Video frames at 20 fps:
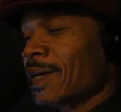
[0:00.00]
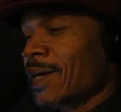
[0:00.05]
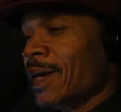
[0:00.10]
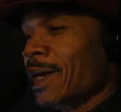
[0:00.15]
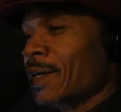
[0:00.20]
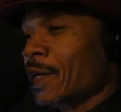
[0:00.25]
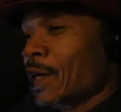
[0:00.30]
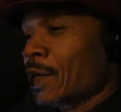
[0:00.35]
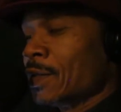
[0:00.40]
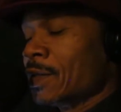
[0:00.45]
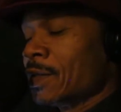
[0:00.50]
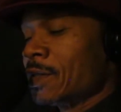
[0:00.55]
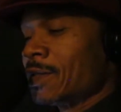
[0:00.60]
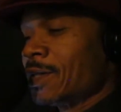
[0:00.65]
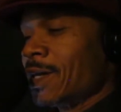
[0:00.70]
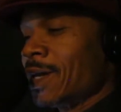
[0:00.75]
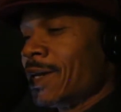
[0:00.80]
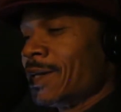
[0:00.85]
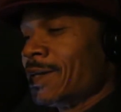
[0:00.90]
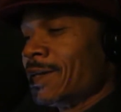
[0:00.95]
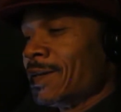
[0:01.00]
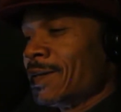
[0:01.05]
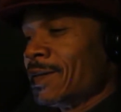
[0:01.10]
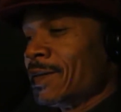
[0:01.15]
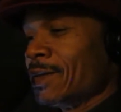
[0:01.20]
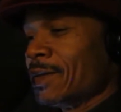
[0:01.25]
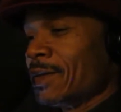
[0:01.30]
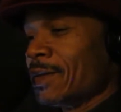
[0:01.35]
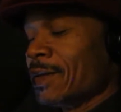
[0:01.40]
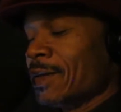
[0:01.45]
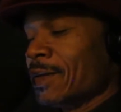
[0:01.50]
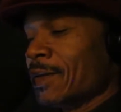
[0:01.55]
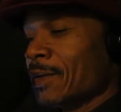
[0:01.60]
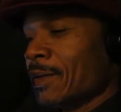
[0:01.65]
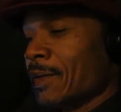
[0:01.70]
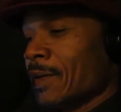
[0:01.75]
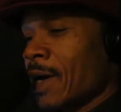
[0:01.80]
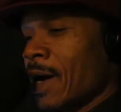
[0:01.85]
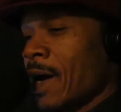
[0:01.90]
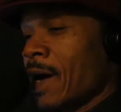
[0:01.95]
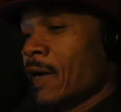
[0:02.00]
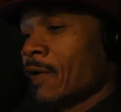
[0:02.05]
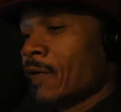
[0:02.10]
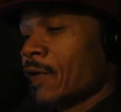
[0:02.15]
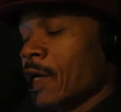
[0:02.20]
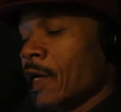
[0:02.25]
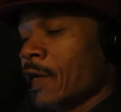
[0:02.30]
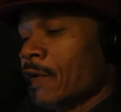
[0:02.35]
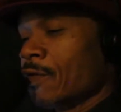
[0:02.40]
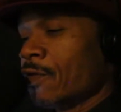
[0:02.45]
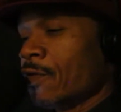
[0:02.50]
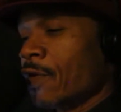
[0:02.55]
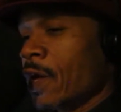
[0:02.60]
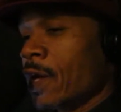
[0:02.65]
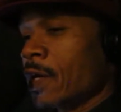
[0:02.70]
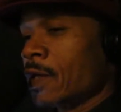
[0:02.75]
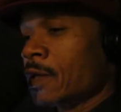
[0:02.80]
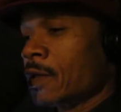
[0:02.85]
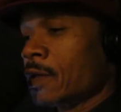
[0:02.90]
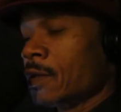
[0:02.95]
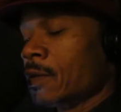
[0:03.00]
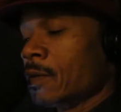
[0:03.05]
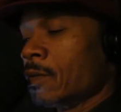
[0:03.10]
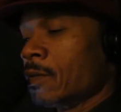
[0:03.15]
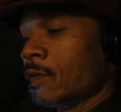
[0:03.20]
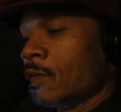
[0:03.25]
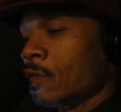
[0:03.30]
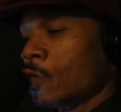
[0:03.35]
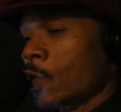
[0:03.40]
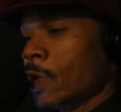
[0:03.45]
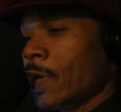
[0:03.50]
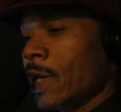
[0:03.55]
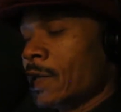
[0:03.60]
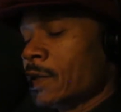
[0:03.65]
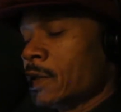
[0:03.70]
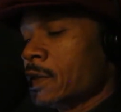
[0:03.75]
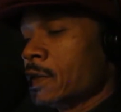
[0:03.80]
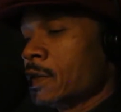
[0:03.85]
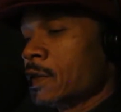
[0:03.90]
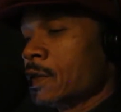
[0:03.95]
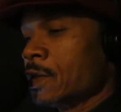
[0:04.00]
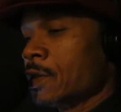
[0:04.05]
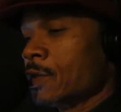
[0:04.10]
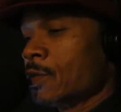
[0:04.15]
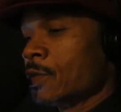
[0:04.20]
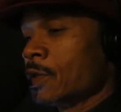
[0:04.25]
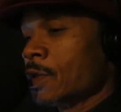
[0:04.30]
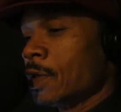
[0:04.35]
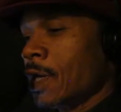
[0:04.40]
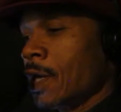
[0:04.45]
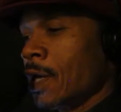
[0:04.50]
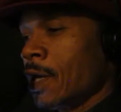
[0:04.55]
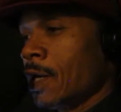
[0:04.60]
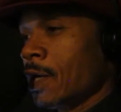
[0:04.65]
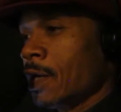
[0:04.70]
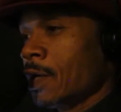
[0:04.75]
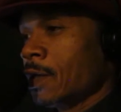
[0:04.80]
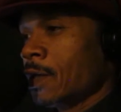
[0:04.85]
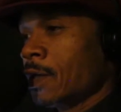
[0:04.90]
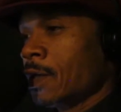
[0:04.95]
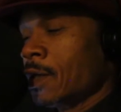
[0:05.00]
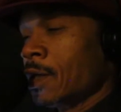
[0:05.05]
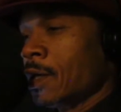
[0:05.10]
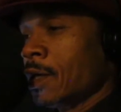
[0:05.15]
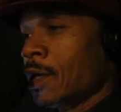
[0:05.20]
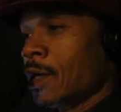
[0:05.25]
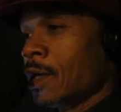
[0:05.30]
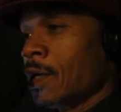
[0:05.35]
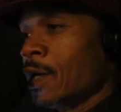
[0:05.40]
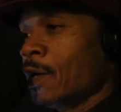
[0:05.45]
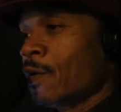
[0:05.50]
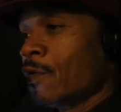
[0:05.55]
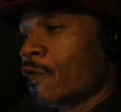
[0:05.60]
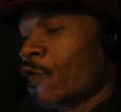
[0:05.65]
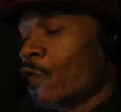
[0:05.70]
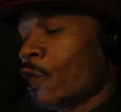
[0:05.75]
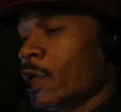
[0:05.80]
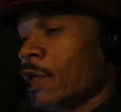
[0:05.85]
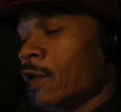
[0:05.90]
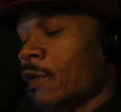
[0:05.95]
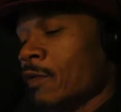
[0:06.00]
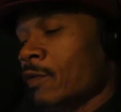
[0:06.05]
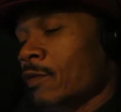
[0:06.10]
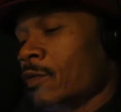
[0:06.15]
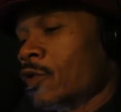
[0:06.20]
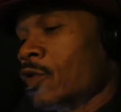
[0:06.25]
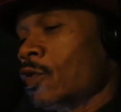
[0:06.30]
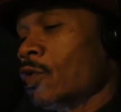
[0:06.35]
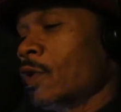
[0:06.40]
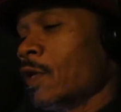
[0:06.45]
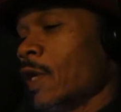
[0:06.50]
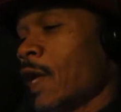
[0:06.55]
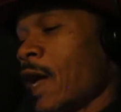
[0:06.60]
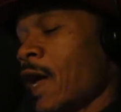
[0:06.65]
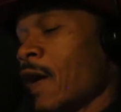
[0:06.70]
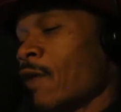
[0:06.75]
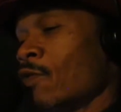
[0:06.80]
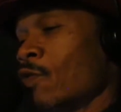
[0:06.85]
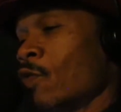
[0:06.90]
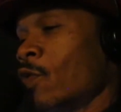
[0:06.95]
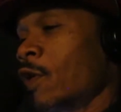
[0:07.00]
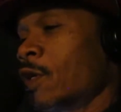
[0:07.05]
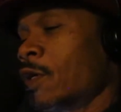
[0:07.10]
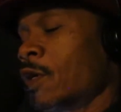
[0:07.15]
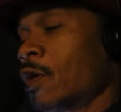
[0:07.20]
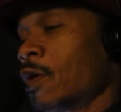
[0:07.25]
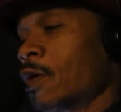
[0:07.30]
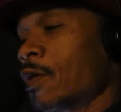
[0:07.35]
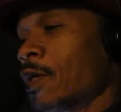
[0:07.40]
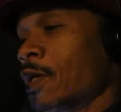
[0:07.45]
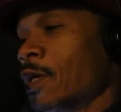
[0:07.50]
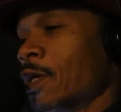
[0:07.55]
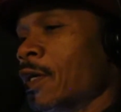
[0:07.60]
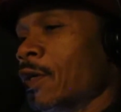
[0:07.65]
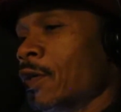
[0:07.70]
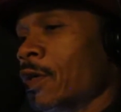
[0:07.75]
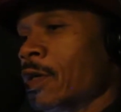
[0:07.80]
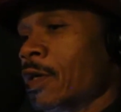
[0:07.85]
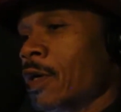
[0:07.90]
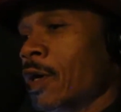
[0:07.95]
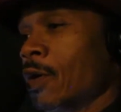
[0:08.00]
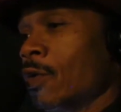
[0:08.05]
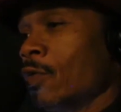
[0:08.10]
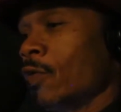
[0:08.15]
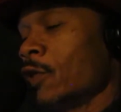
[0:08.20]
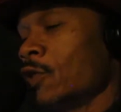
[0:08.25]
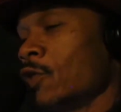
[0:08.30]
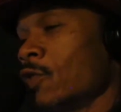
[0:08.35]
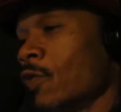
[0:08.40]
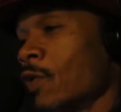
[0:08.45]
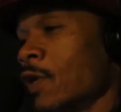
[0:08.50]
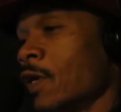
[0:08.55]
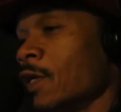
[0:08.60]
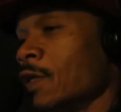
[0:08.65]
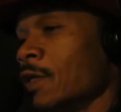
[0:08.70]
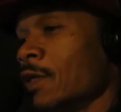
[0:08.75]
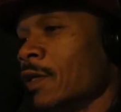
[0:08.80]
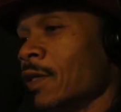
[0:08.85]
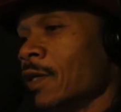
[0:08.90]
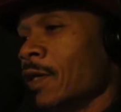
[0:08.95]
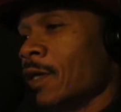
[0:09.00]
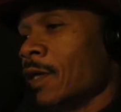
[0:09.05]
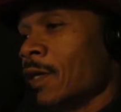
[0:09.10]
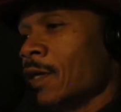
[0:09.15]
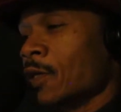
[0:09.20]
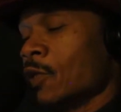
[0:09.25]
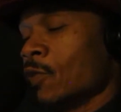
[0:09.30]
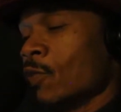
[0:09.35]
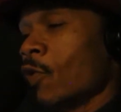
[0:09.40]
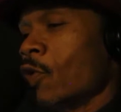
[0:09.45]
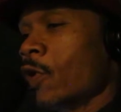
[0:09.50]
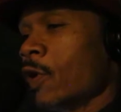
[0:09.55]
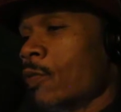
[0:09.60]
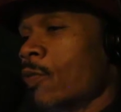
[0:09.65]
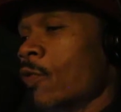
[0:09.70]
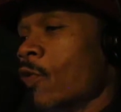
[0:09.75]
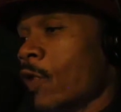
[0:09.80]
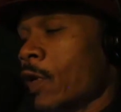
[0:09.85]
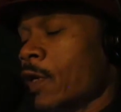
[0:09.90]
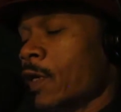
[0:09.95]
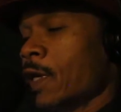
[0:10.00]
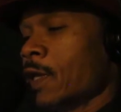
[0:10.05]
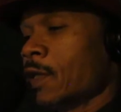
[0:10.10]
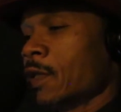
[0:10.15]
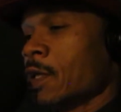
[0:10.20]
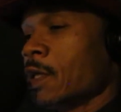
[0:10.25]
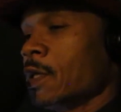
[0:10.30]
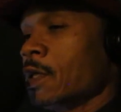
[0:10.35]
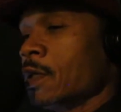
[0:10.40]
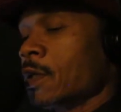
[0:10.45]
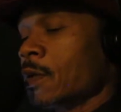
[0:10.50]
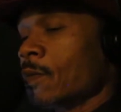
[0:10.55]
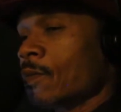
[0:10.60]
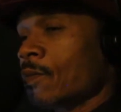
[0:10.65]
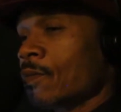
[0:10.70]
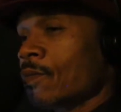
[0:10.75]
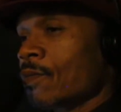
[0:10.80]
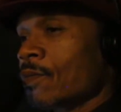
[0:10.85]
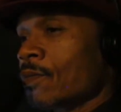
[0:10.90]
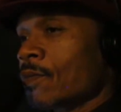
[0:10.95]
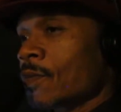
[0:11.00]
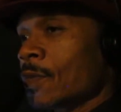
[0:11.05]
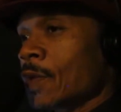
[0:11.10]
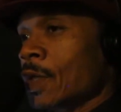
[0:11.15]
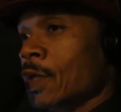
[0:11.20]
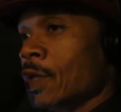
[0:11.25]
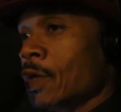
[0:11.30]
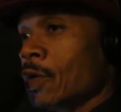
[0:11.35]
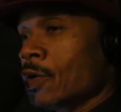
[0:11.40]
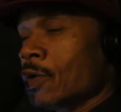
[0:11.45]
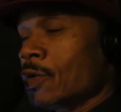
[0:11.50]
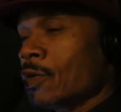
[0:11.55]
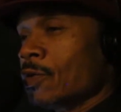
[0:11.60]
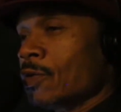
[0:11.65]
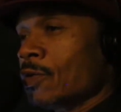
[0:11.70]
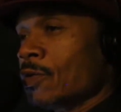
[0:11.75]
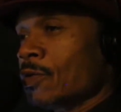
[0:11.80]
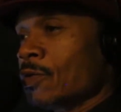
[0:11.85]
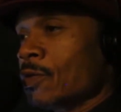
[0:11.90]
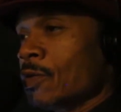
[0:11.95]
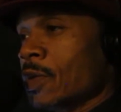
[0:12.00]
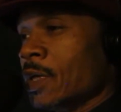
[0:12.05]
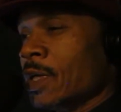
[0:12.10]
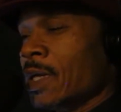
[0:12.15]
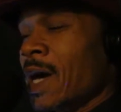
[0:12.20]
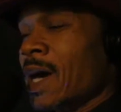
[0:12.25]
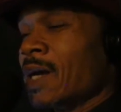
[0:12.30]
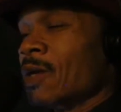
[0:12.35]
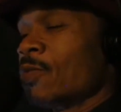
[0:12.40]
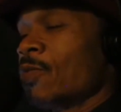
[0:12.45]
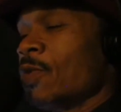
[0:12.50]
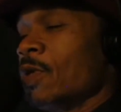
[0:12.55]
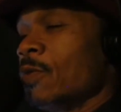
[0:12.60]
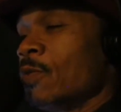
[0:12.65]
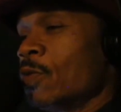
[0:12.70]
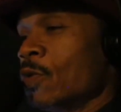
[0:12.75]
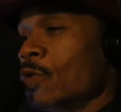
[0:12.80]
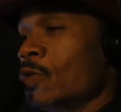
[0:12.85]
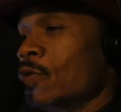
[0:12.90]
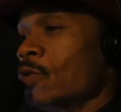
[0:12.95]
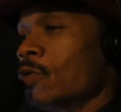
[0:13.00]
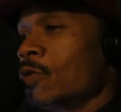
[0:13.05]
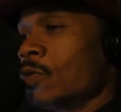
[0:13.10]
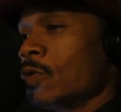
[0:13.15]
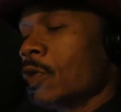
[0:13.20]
and understanding how they affect relationships, and if we truly have one or the other, or which one is more important. I think, a lot of people,